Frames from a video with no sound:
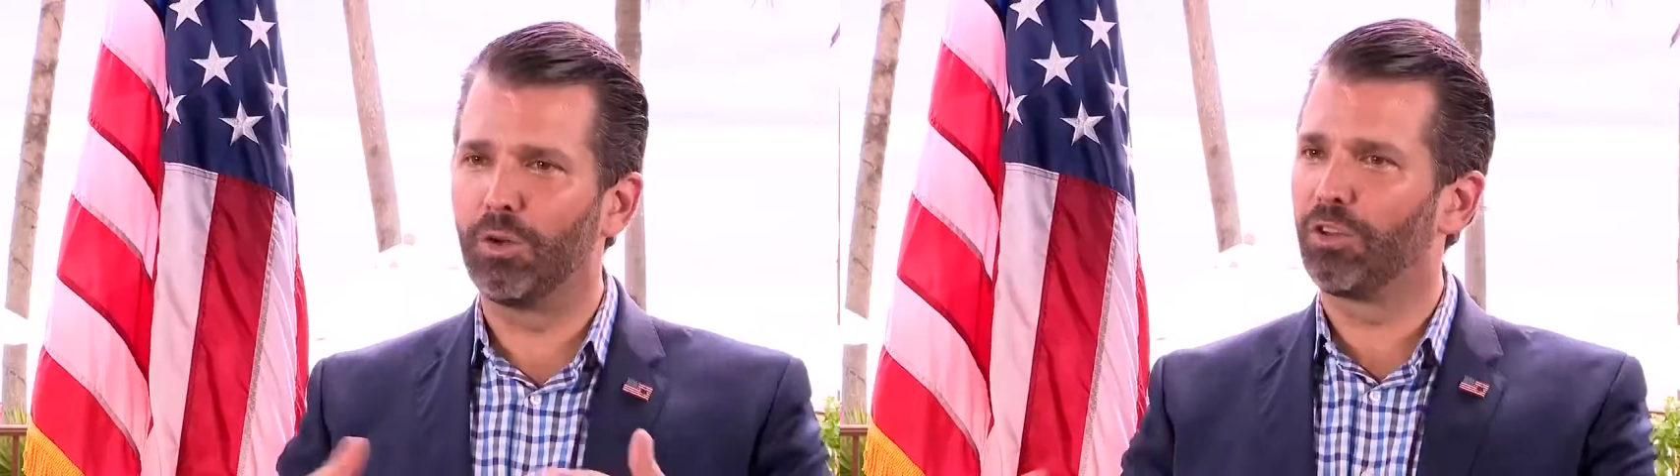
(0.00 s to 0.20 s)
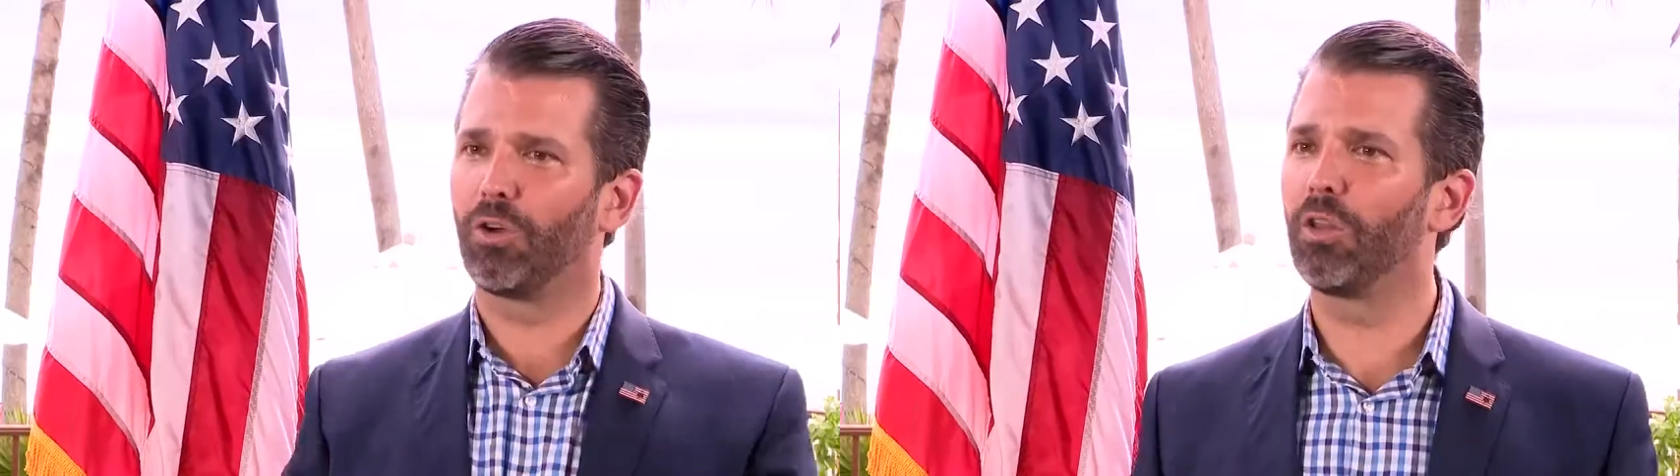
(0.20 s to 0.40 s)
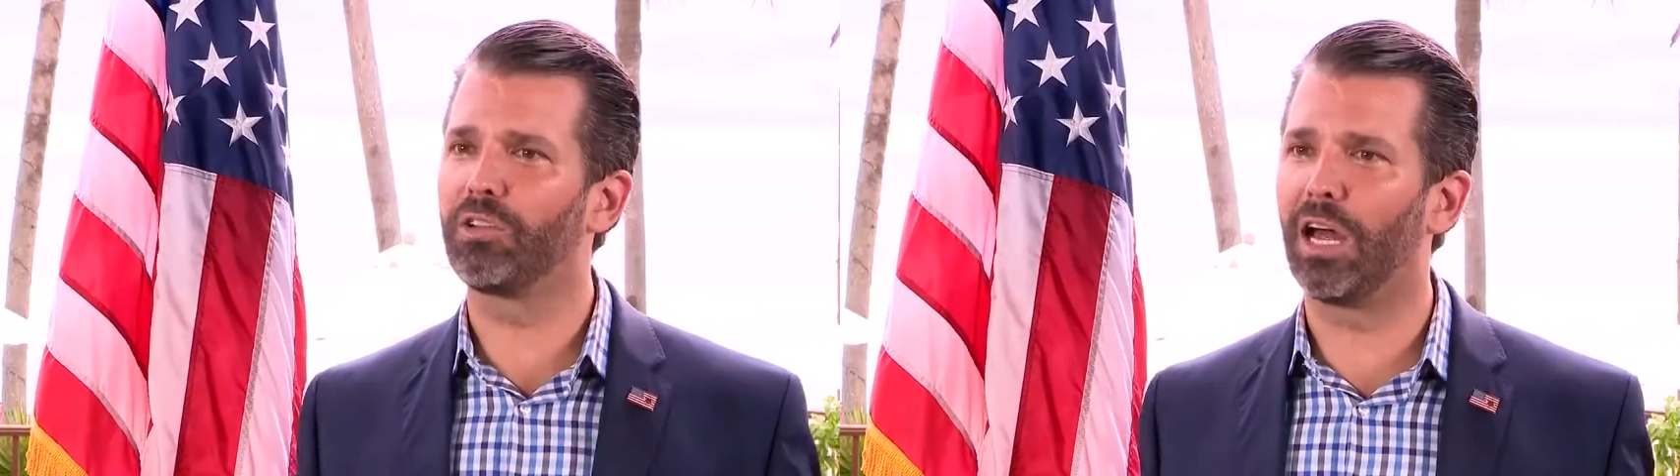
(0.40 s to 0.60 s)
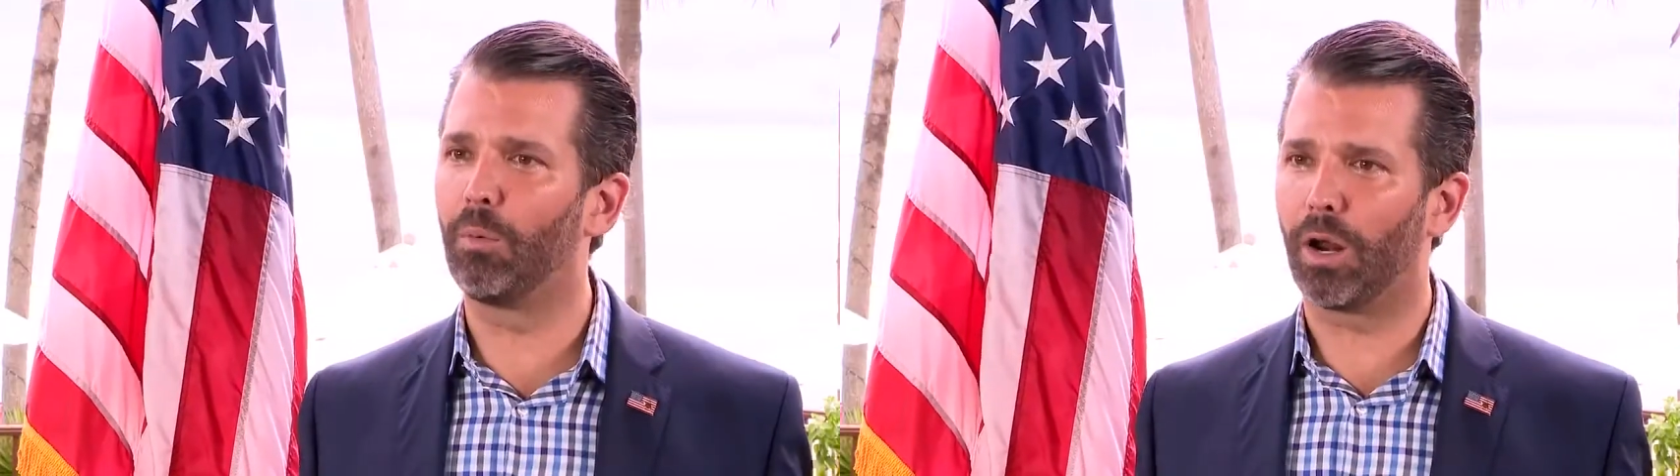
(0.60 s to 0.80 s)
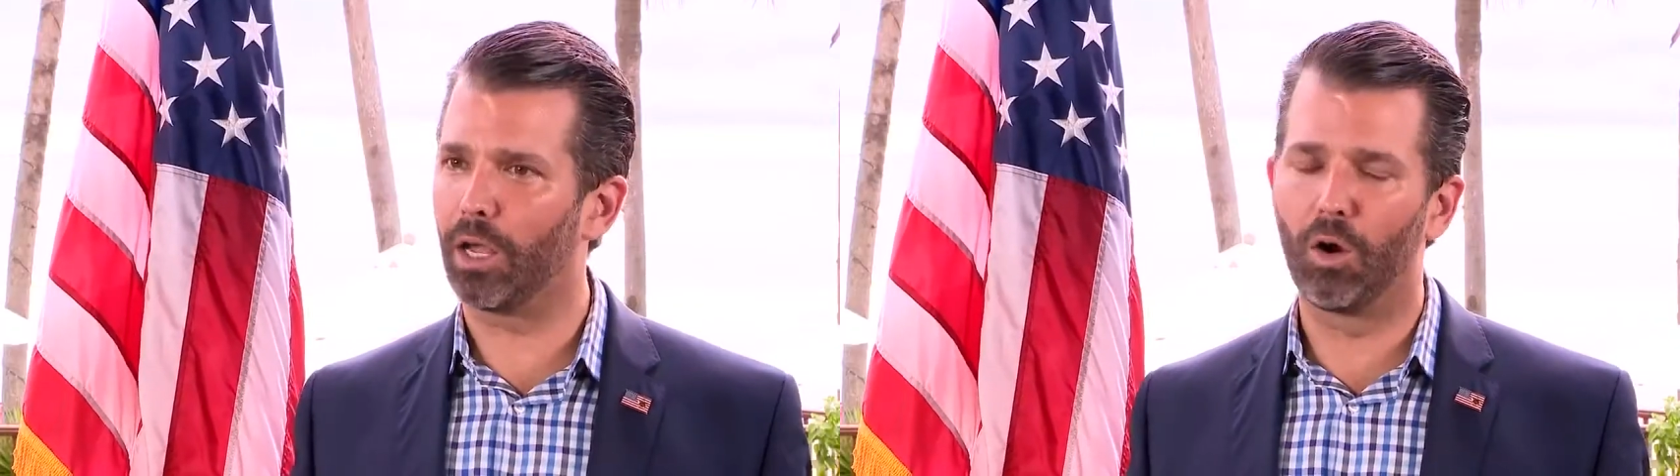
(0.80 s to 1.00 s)
this all the time
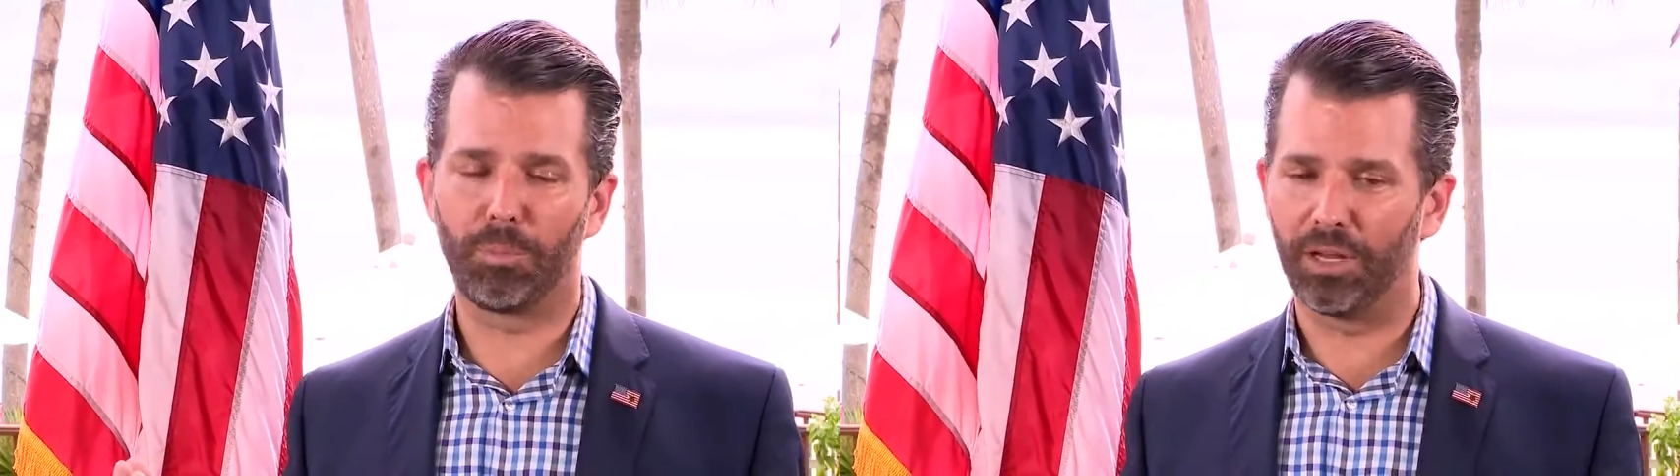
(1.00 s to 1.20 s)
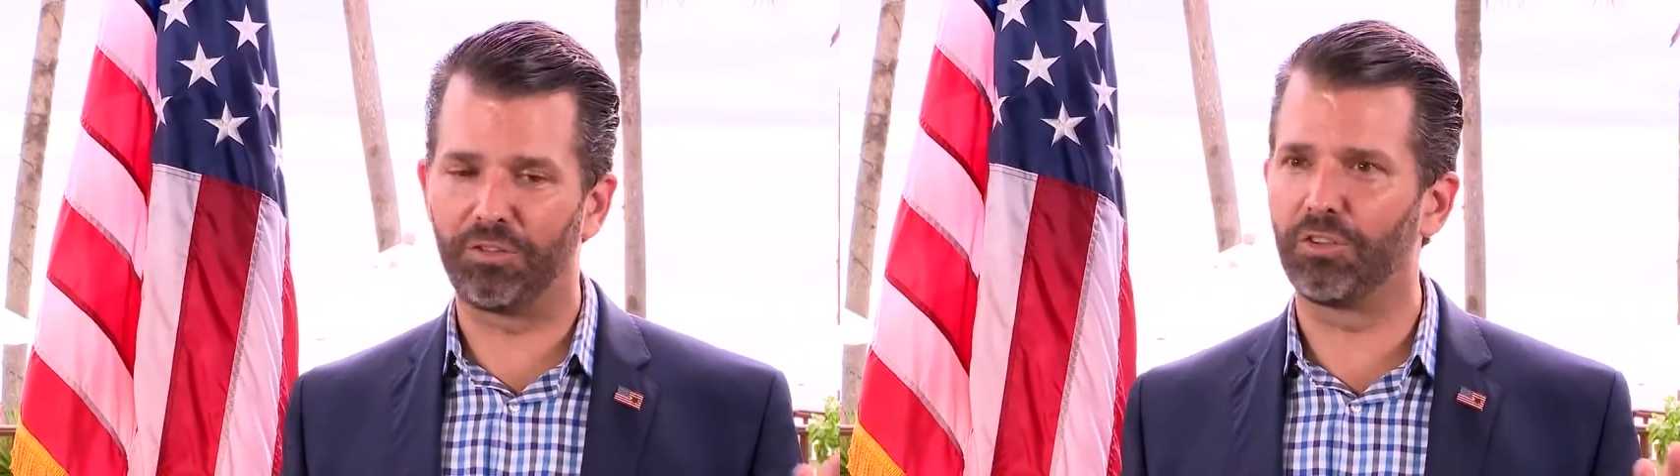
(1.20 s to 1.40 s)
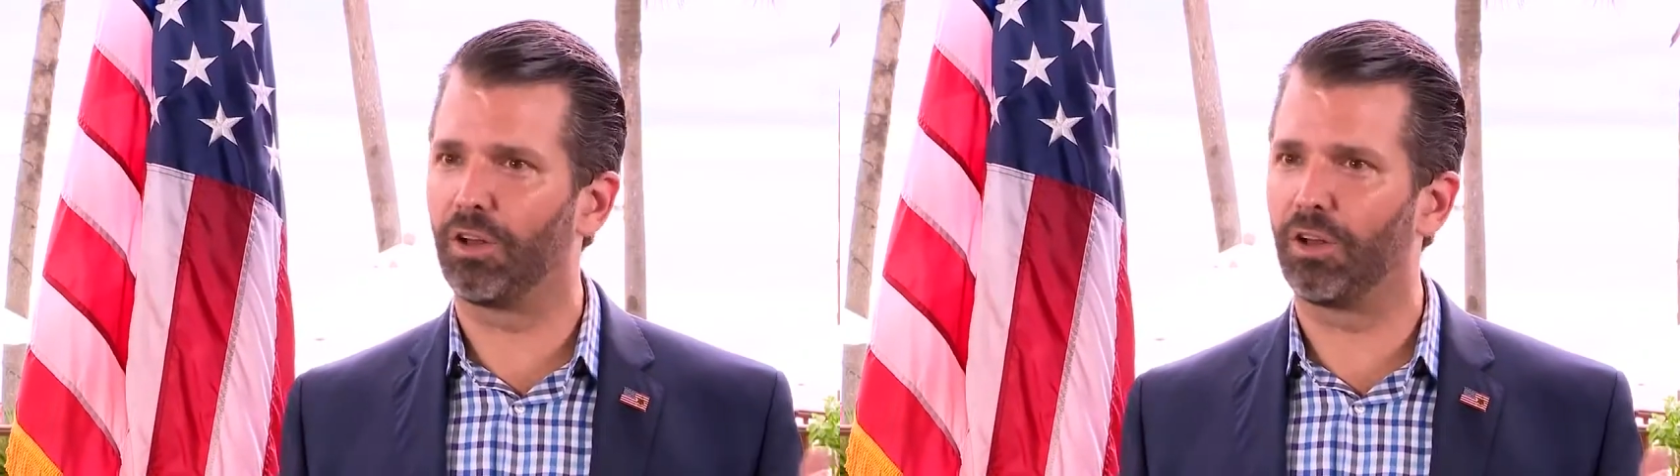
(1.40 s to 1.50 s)
when I go to places,